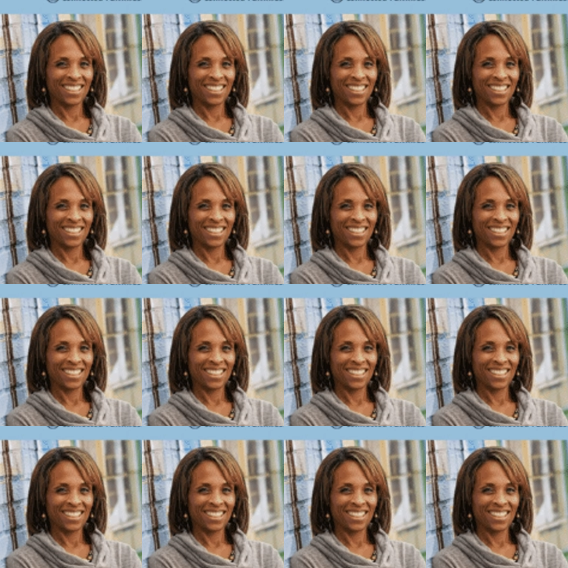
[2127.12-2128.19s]

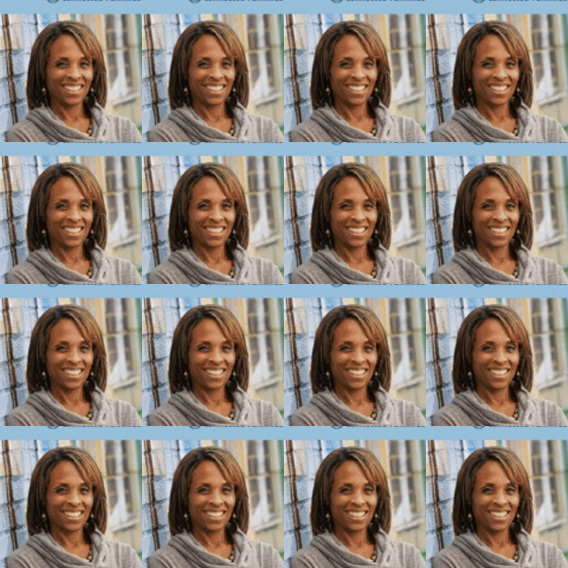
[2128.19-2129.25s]

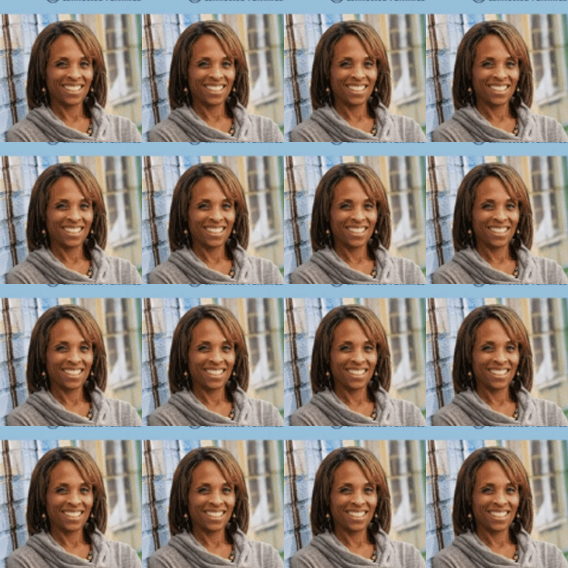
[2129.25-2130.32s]

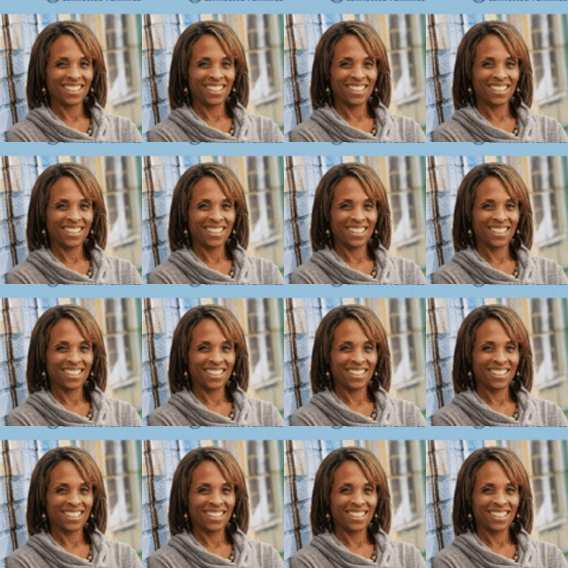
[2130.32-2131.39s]

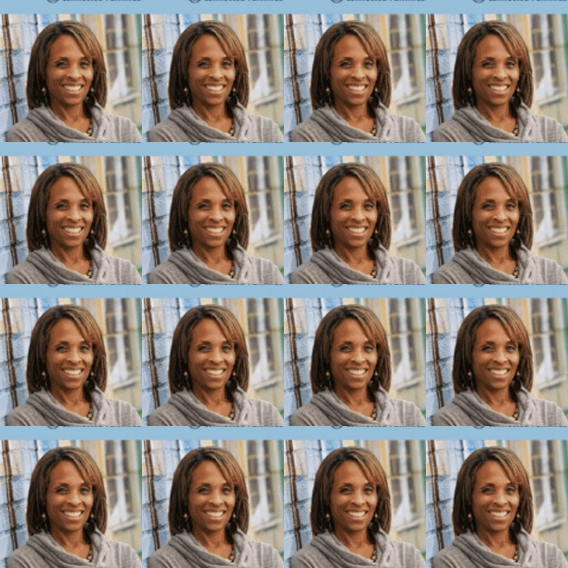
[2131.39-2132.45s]

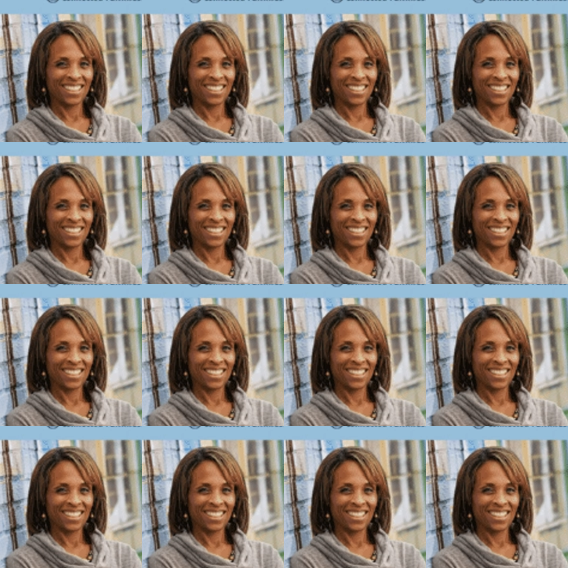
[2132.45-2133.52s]

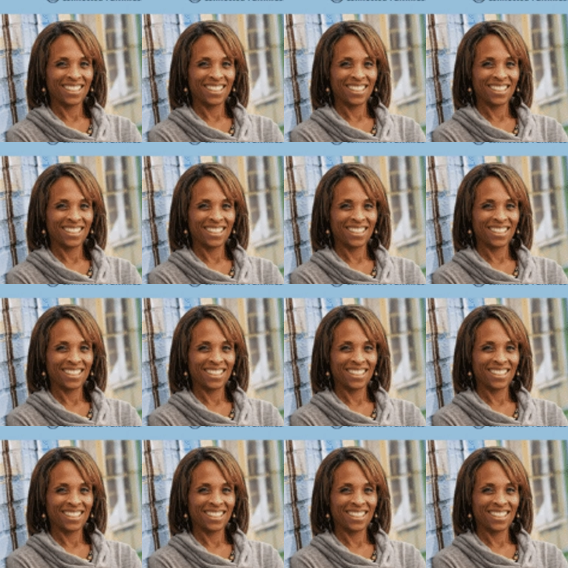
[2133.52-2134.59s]

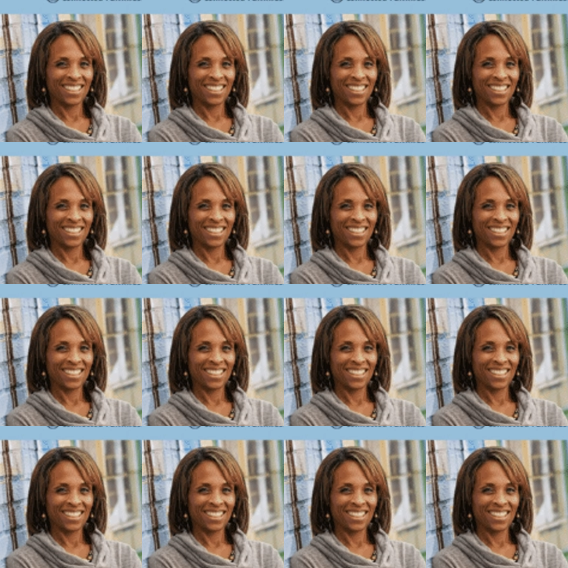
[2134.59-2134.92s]
This is a still picture; no speech is visible.